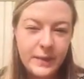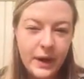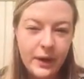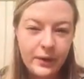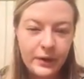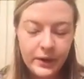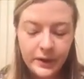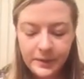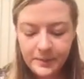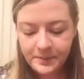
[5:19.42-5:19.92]

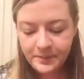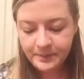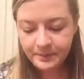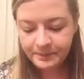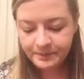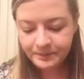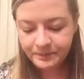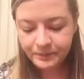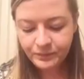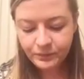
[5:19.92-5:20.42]
powder.
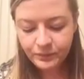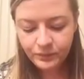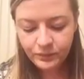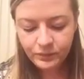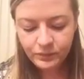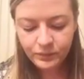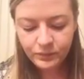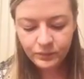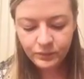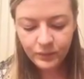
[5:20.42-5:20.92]

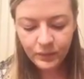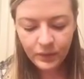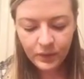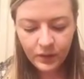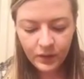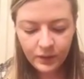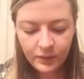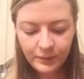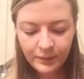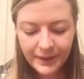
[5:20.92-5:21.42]

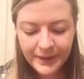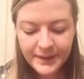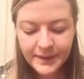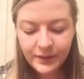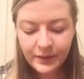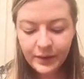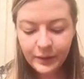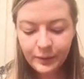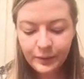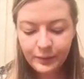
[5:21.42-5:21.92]

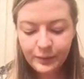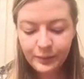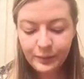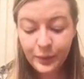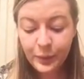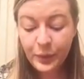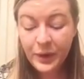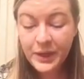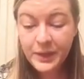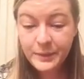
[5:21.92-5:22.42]
Basically, the
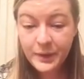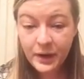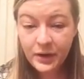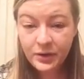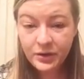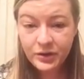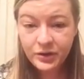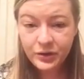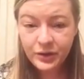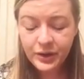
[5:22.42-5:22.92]
pressed
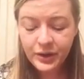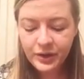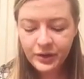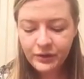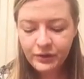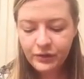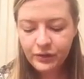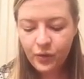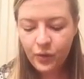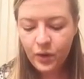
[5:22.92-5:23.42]
powder is really
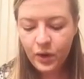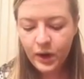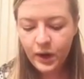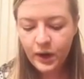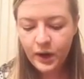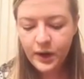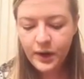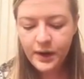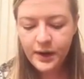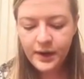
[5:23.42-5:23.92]
good
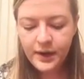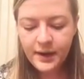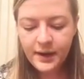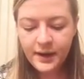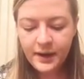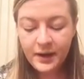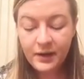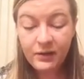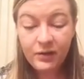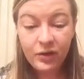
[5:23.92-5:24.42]
for
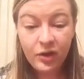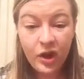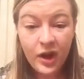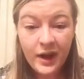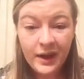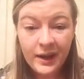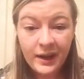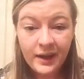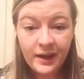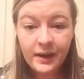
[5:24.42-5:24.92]
kind of
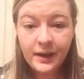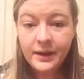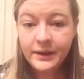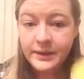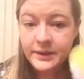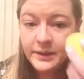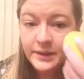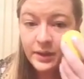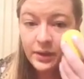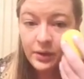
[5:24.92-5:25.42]
locking it
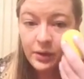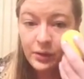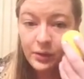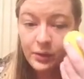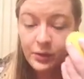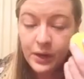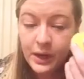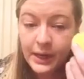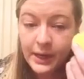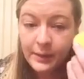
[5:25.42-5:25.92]
in.
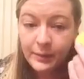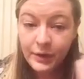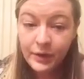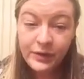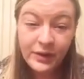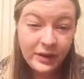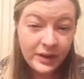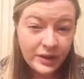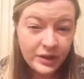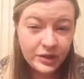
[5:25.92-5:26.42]
So, your
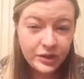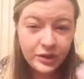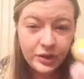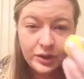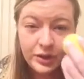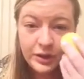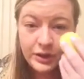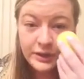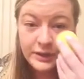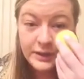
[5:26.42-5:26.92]
foundation or
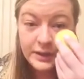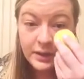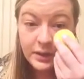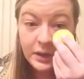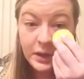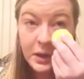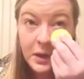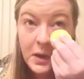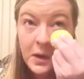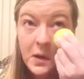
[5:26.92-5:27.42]
your
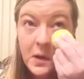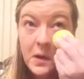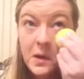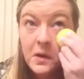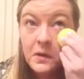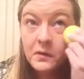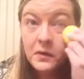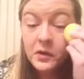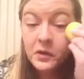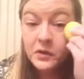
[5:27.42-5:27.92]
concealer,
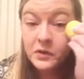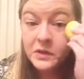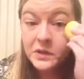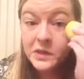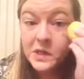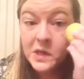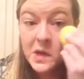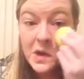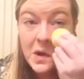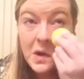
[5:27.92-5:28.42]
if you use
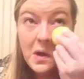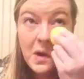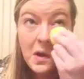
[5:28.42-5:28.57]
it